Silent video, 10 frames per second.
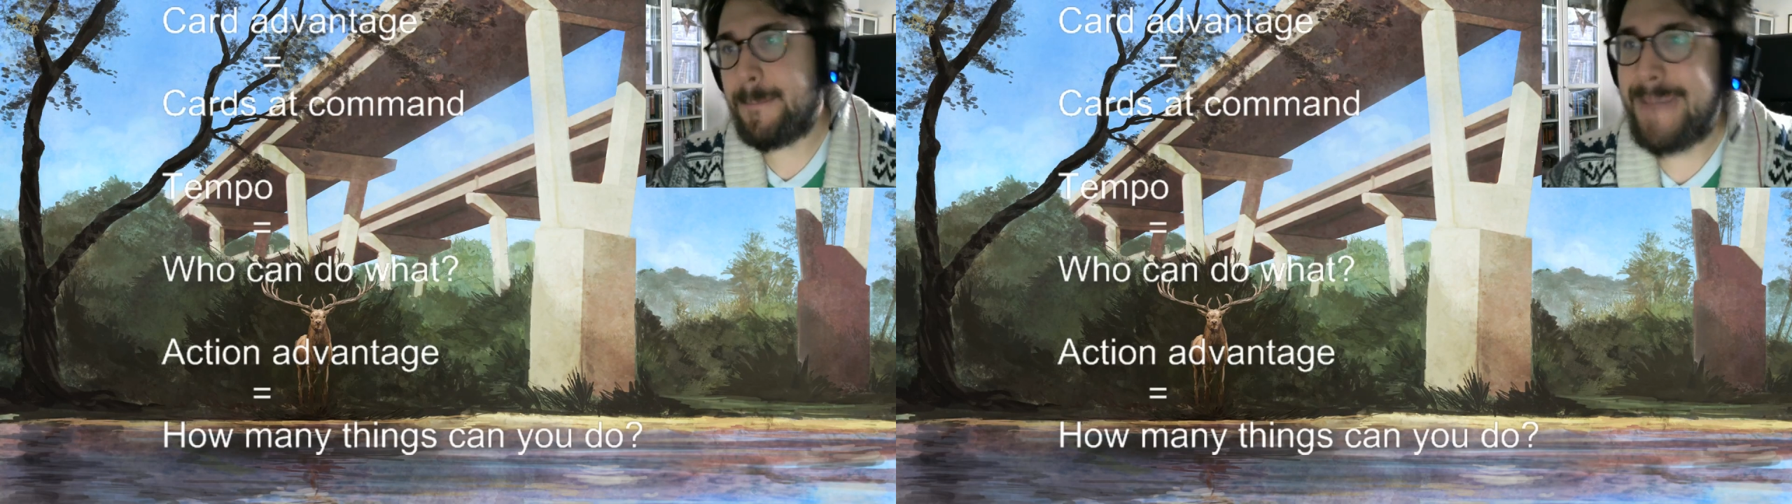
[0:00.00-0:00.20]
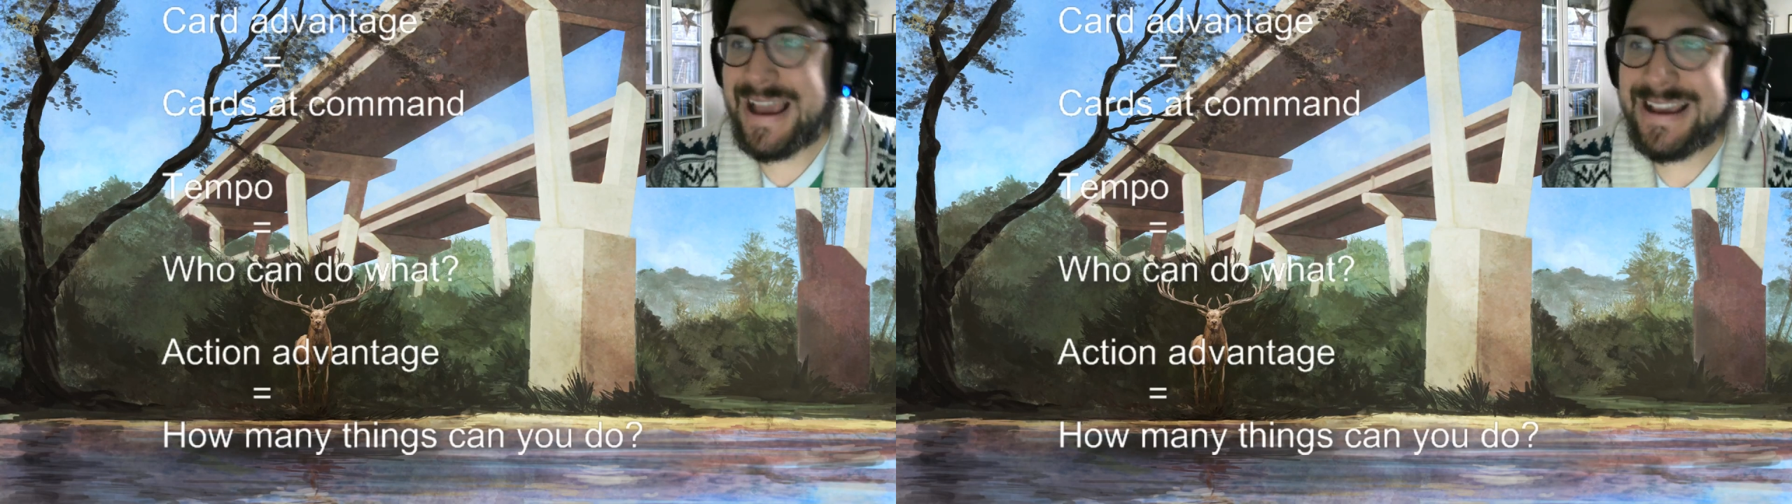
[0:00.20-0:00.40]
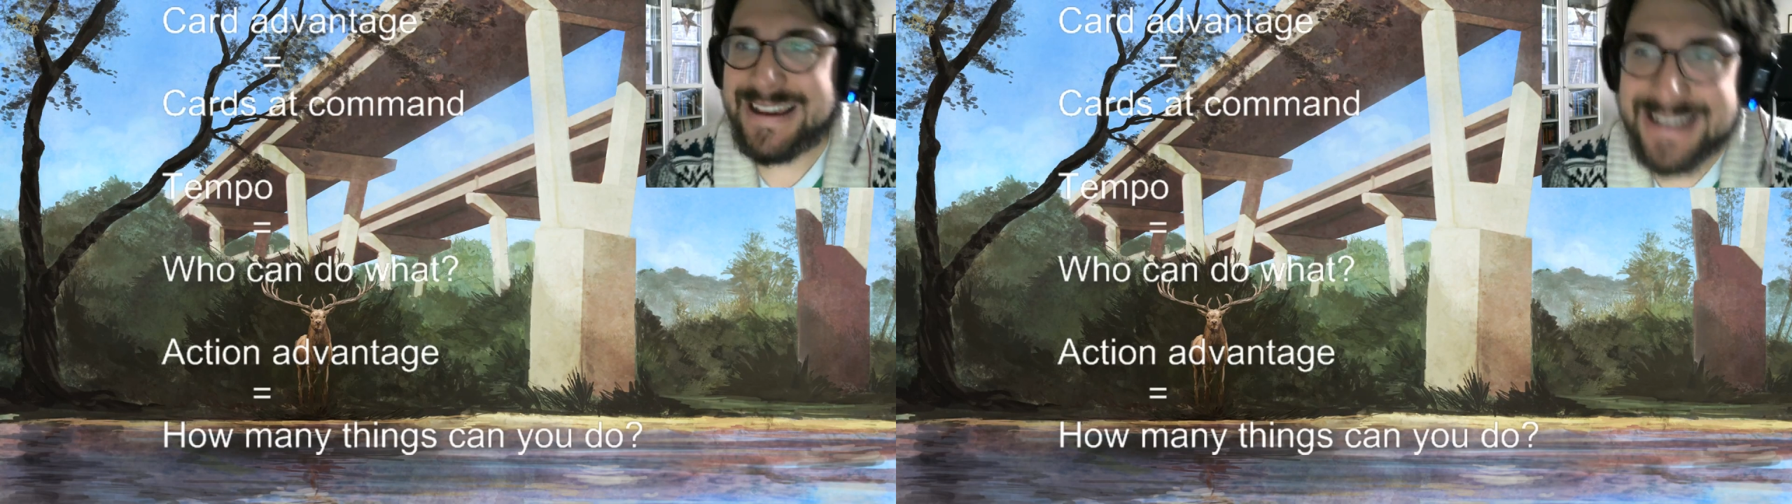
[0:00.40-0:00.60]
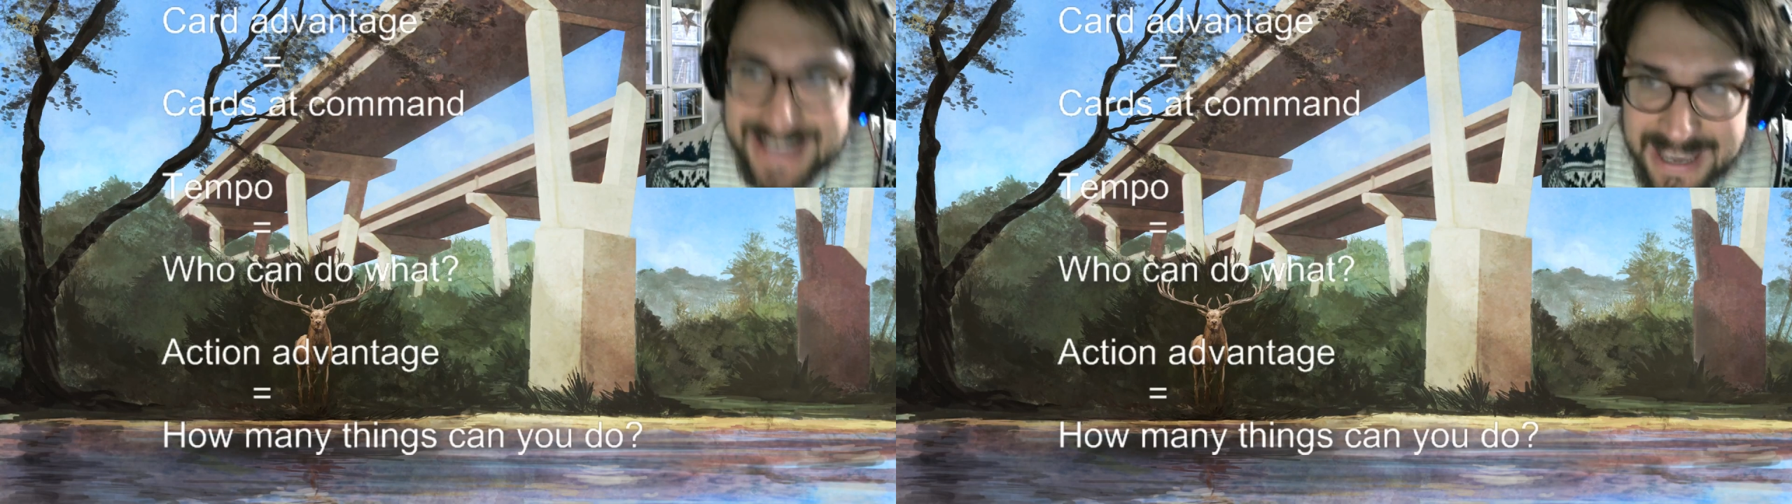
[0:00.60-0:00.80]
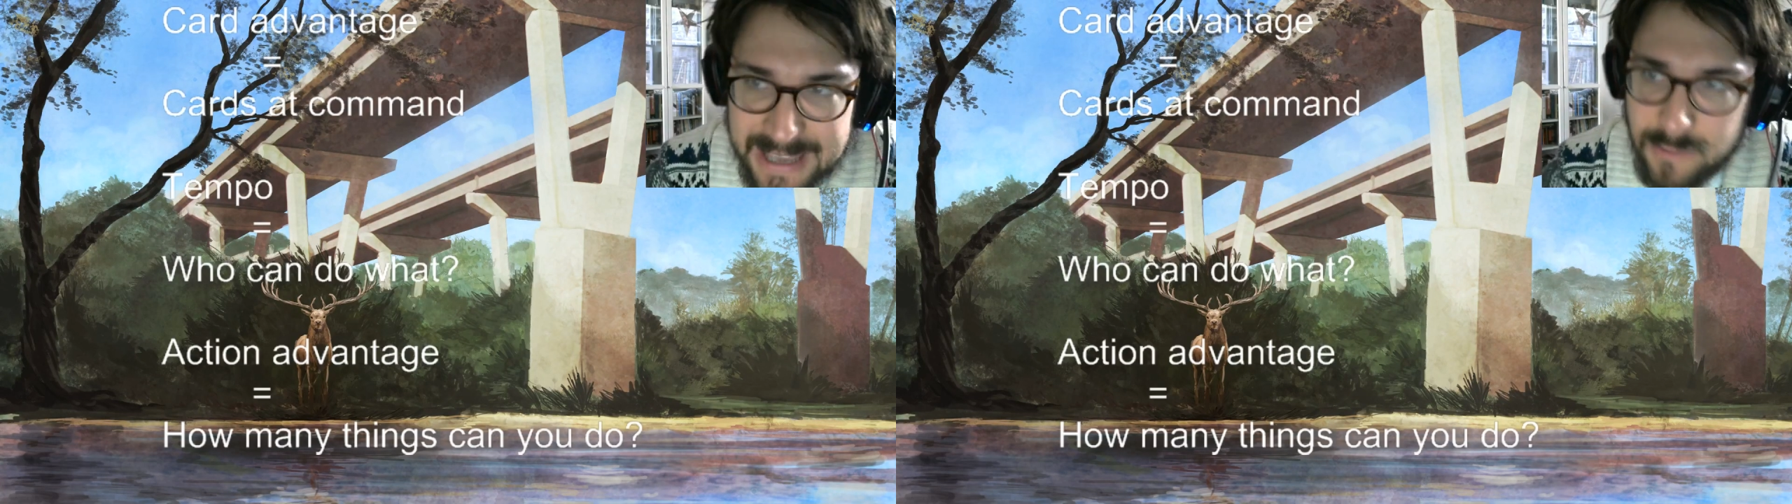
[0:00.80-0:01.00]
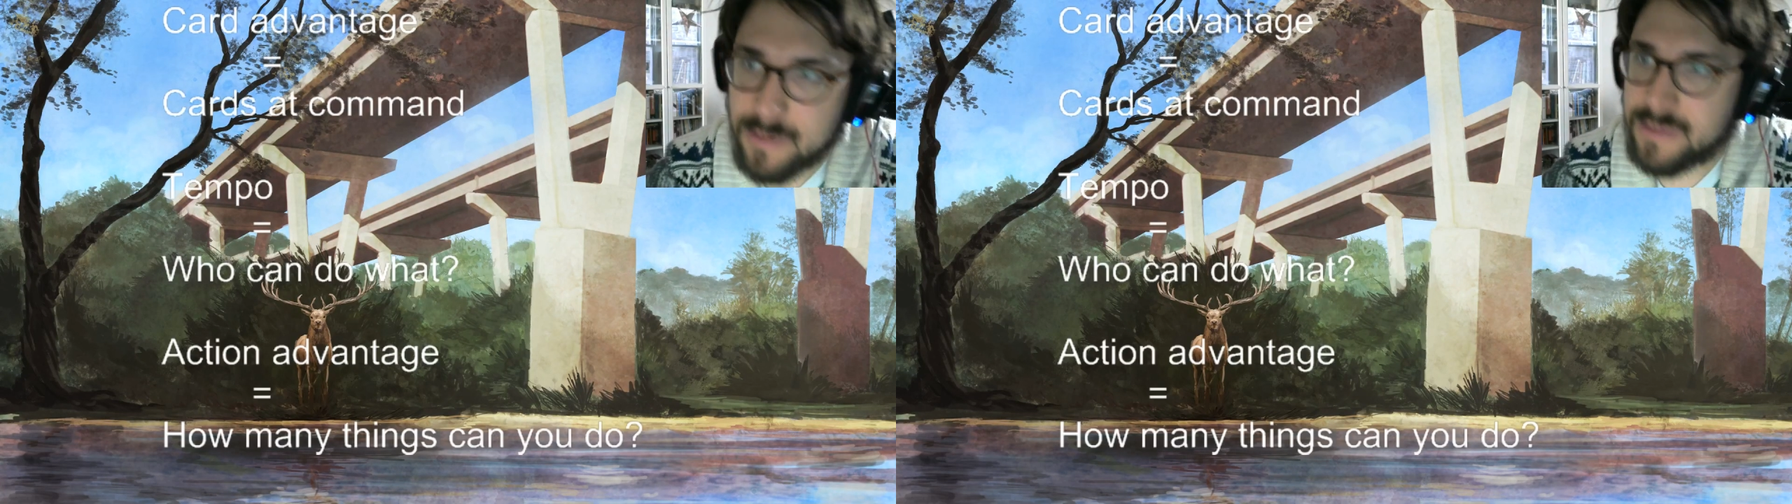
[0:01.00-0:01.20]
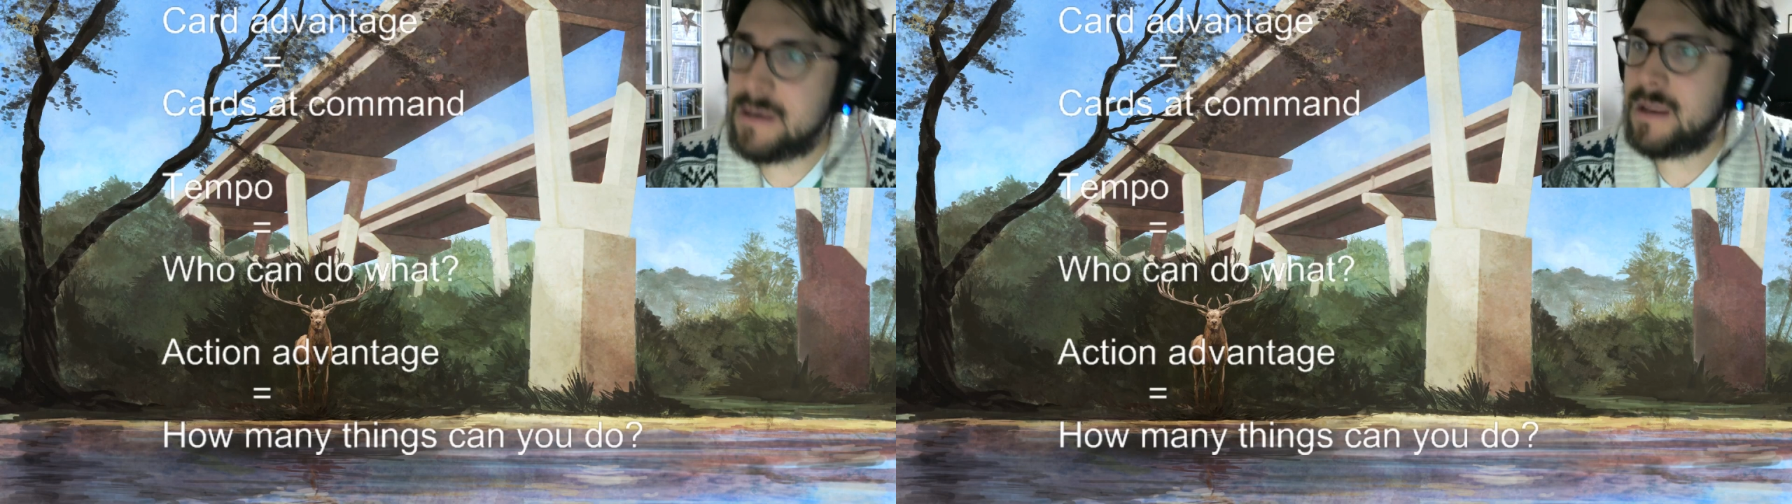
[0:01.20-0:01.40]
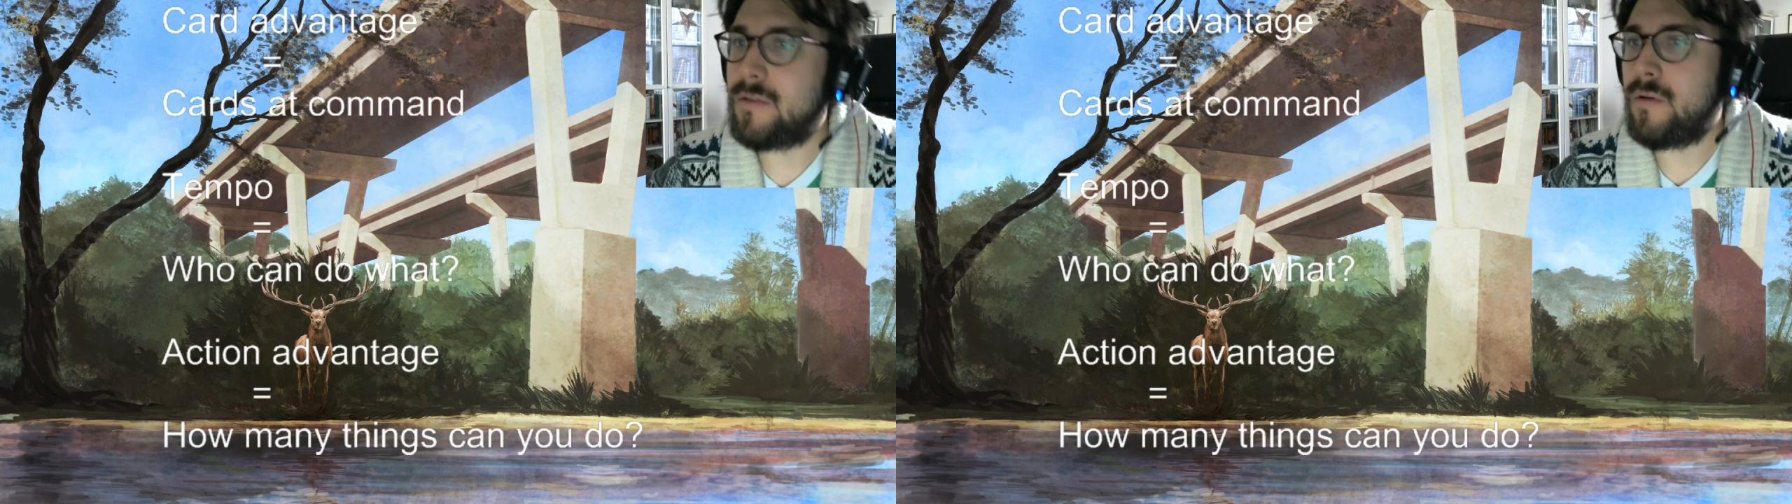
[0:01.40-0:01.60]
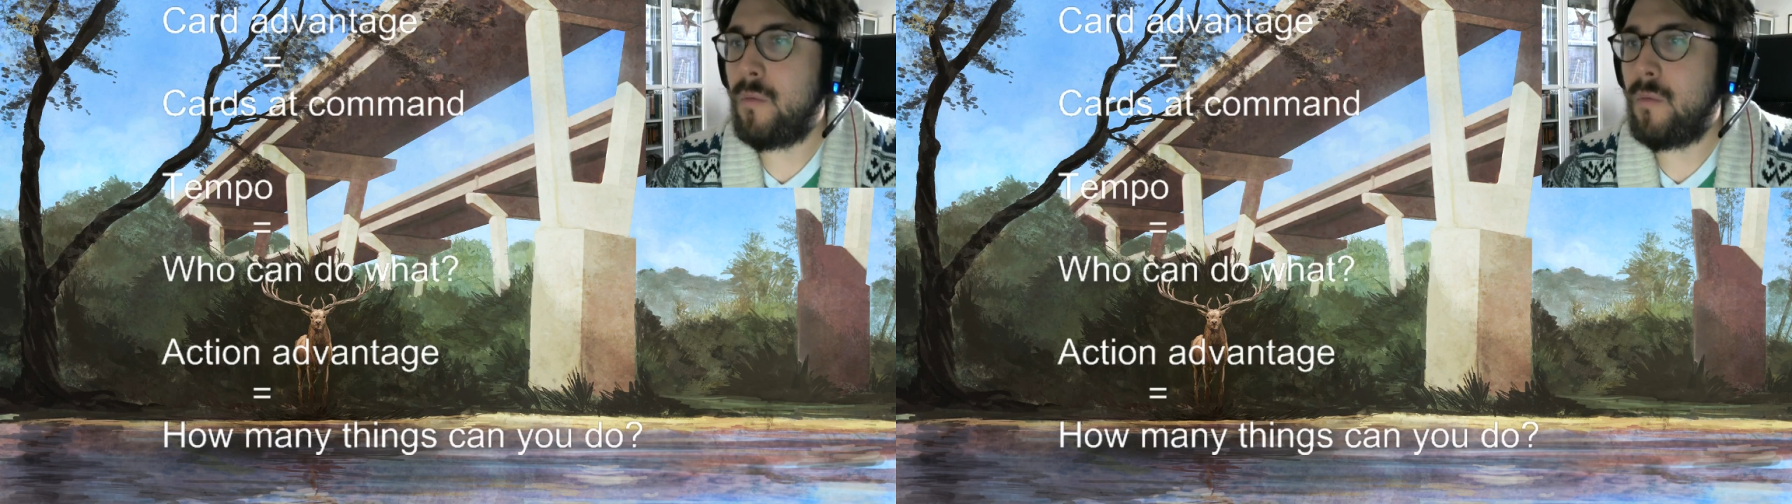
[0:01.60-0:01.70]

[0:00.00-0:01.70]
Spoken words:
back again with another